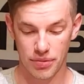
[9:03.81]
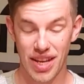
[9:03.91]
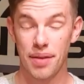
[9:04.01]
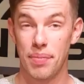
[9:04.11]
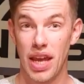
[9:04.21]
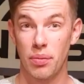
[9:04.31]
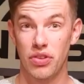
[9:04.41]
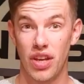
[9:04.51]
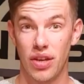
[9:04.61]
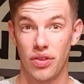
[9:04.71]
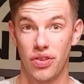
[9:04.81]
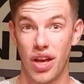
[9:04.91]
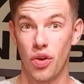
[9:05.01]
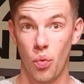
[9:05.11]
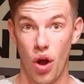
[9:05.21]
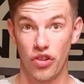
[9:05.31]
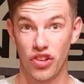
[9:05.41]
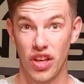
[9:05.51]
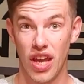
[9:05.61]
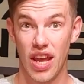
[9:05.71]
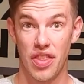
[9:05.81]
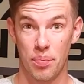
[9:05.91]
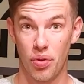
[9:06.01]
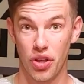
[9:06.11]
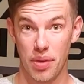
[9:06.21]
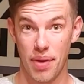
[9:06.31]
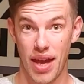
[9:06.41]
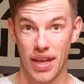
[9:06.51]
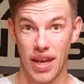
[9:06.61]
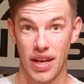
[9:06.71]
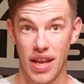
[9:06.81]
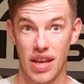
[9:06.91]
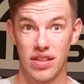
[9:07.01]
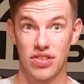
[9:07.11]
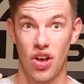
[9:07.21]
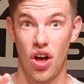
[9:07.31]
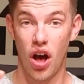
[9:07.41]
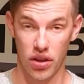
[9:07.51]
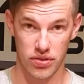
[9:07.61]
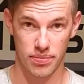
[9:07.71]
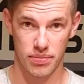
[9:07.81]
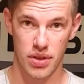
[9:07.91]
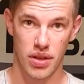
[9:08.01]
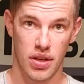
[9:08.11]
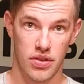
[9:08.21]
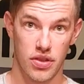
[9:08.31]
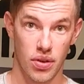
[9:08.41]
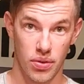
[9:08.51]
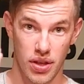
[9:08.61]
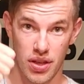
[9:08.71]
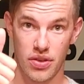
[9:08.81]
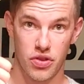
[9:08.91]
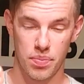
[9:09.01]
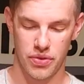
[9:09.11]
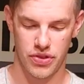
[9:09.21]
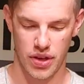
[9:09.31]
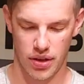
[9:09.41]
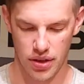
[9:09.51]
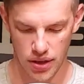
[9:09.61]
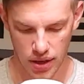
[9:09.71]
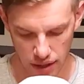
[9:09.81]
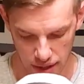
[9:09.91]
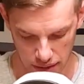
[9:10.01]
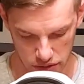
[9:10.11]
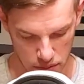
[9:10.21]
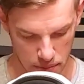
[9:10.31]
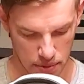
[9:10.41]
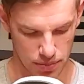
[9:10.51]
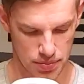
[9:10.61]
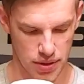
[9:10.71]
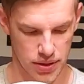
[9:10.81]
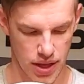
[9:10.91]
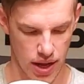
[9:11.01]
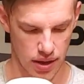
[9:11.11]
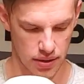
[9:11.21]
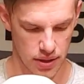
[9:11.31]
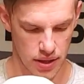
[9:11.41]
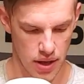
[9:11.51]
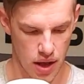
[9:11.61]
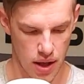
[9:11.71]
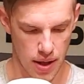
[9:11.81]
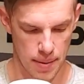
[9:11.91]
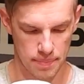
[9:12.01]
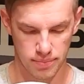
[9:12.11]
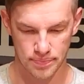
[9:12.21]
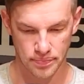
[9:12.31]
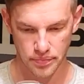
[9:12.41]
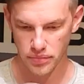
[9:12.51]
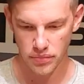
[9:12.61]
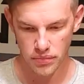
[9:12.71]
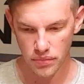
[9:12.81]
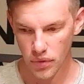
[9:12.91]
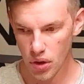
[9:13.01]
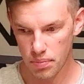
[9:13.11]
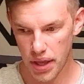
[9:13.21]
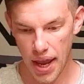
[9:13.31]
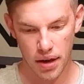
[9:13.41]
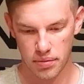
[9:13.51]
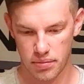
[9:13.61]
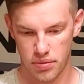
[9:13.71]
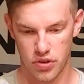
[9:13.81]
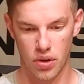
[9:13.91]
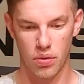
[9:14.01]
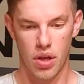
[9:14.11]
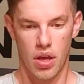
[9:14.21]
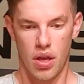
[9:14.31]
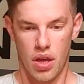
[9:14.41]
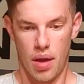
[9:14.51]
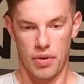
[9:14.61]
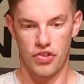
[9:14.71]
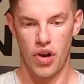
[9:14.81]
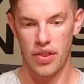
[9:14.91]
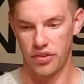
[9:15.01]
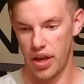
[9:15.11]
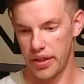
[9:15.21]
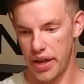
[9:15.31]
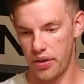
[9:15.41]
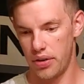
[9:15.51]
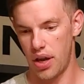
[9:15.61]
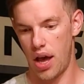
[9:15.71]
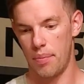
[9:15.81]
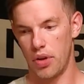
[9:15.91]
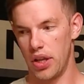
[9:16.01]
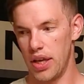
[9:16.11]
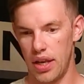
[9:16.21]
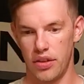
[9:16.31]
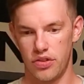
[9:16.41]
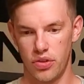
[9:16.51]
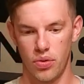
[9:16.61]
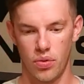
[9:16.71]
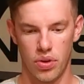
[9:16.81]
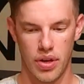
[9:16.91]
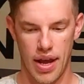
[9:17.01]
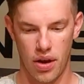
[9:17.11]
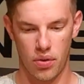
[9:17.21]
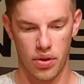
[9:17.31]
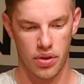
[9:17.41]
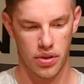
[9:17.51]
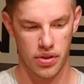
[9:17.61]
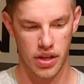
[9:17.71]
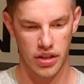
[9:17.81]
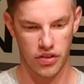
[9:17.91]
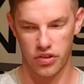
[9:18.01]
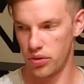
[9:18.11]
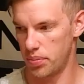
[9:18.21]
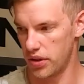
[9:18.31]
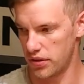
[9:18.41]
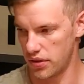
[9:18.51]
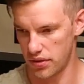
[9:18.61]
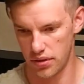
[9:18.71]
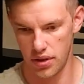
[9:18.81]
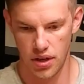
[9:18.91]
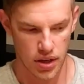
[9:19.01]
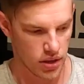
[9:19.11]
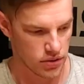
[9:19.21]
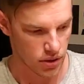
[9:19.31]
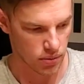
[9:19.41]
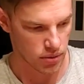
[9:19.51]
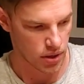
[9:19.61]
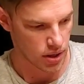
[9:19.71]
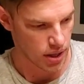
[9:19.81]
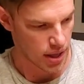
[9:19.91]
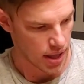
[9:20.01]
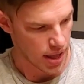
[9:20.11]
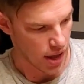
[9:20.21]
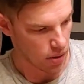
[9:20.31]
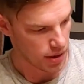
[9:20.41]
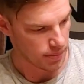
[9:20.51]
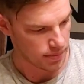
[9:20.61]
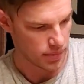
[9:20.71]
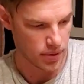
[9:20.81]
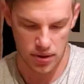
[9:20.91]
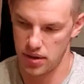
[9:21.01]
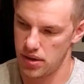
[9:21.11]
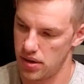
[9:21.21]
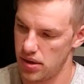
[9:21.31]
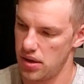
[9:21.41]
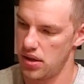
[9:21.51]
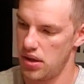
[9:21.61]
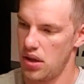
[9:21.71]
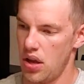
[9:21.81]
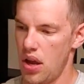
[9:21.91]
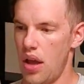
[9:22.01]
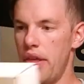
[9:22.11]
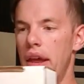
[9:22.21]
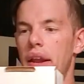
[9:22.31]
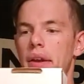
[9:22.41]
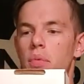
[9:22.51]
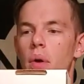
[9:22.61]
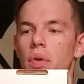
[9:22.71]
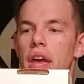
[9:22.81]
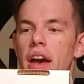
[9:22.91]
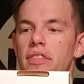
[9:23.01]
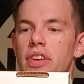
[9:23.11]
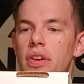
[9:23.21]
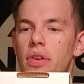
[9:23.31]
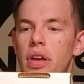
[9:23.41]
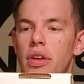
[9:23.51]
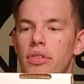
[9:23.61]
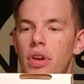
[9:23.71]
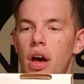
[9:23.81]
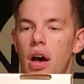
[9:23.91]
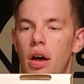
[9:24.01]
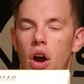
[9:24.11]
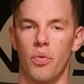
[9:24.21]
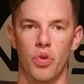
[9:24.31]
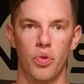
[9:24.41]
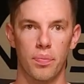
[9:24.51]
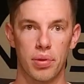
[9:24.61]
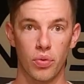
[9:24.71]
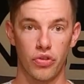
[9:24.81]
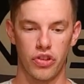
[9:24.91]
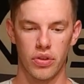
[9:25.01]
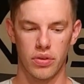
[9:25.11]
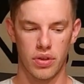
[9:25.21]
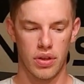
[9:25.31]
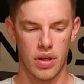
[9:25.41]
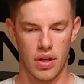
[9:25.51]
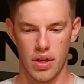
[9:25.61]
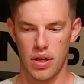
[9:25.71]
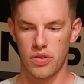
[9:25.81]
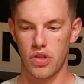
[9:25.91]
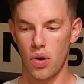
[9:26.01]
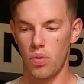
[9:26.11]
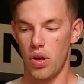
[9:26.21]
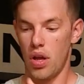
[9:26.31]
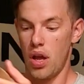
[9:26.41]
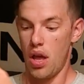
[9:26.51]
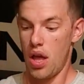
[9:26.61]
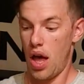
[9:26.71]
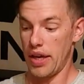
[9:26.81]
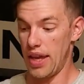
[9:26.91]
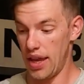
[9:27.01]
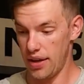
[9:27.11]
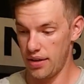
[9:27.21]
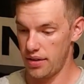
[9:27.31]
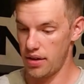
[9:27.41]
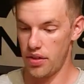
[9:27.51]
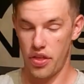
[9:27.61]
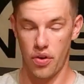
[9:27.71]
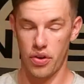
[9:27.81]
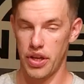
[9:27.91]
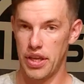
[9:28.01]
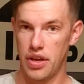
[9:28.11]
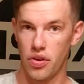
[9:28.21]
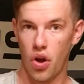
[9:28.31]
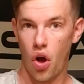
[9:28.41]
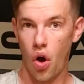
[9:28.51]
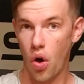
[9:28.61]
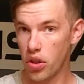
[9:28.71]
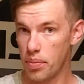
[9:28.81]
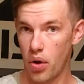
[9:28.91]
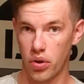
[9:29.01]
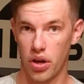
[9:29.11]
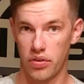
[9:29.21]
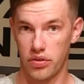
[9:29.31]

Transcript: Being able to take out this liner, washing it, and then putting it back in is awesome. So super sick, super pumped about that. But yeah, so I'm gonna try this on later. I'm gonna get into now the additional pieces. So helmet, and then what we have here is a Roux blue shield. So again, they're here all about